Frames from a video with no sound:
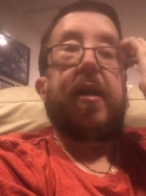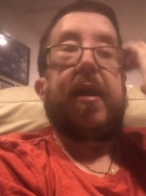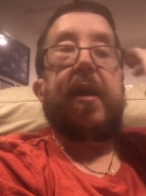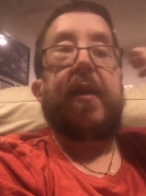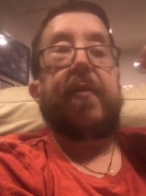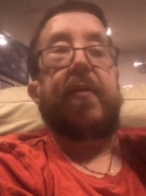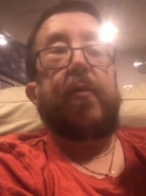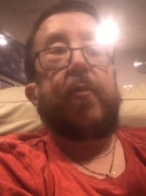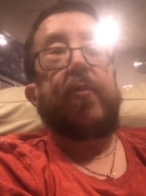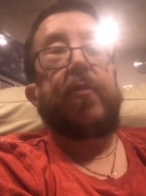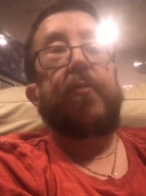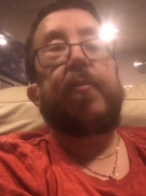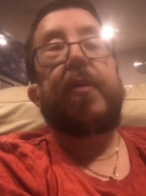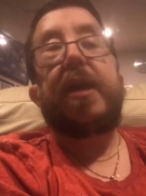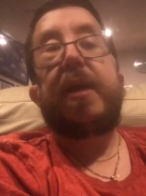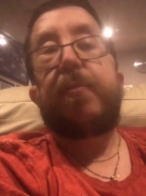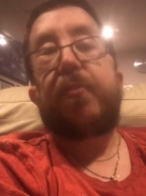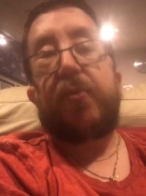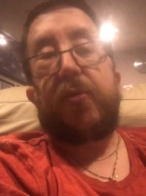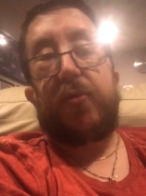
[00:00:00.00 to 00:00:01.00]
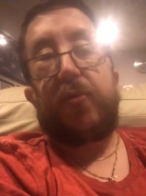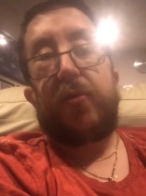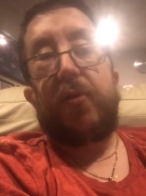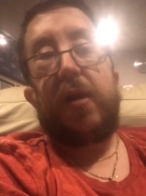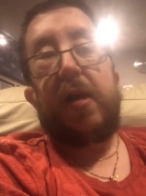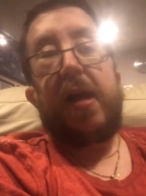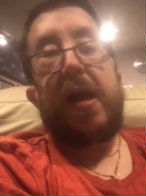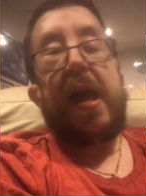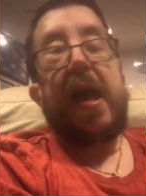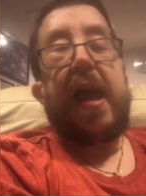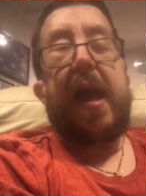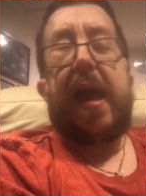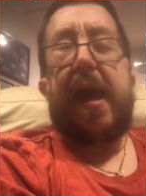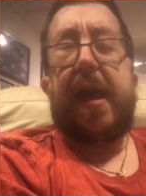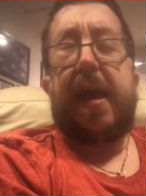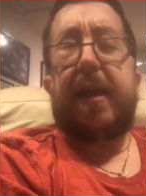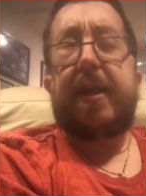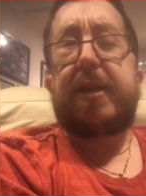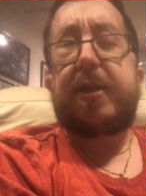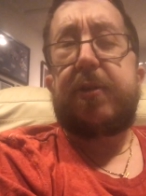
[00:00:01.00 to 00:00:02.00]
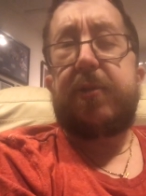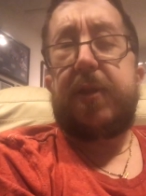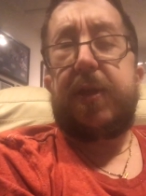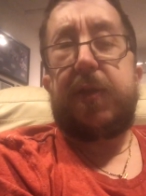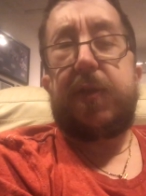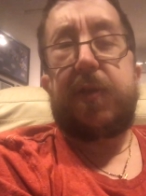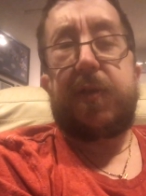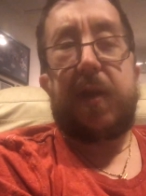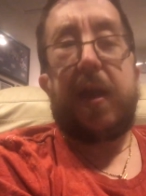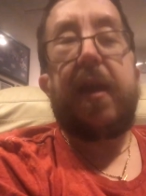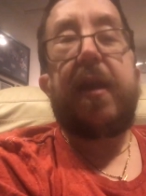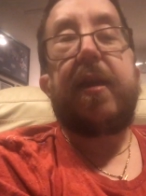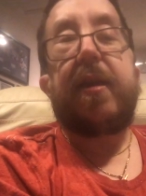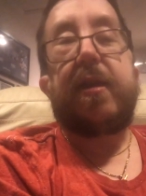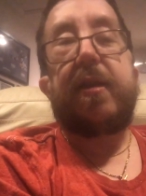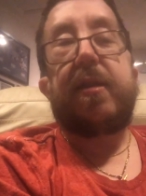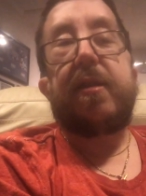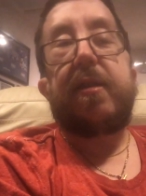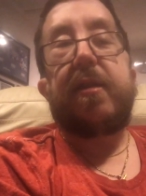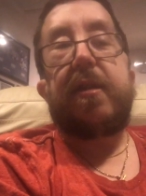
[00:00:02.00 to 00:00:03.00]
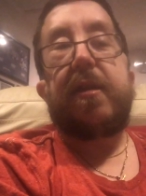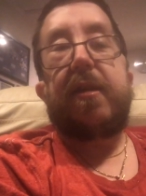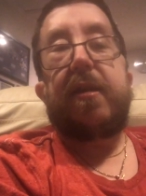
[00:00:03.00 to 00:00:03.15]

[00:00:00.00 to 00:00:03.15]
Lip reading: And there was people actually saying